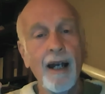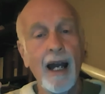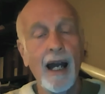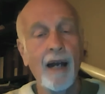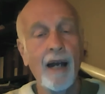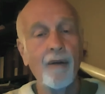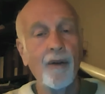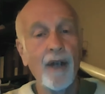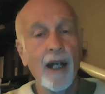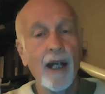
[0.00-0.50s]

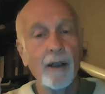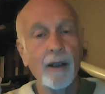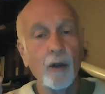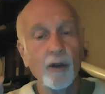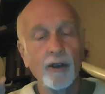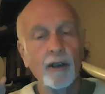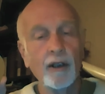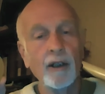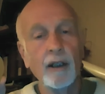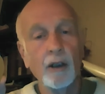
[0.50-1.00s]
and then there
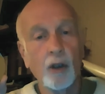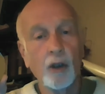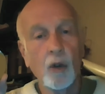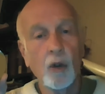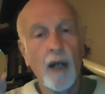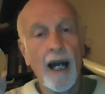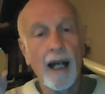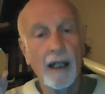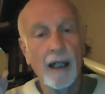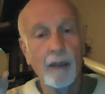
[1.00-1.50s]
was a little
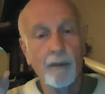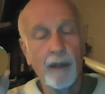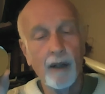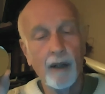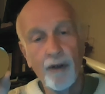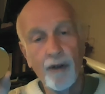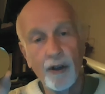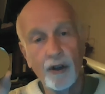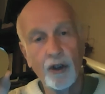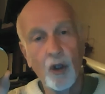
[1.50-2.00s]
crack
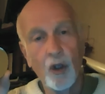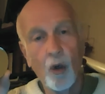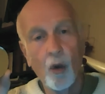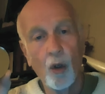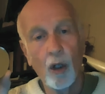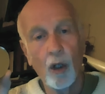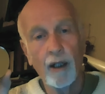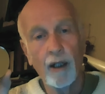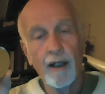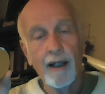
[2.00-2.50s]
above the
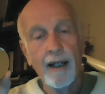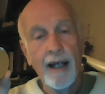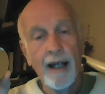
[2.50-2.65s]
door,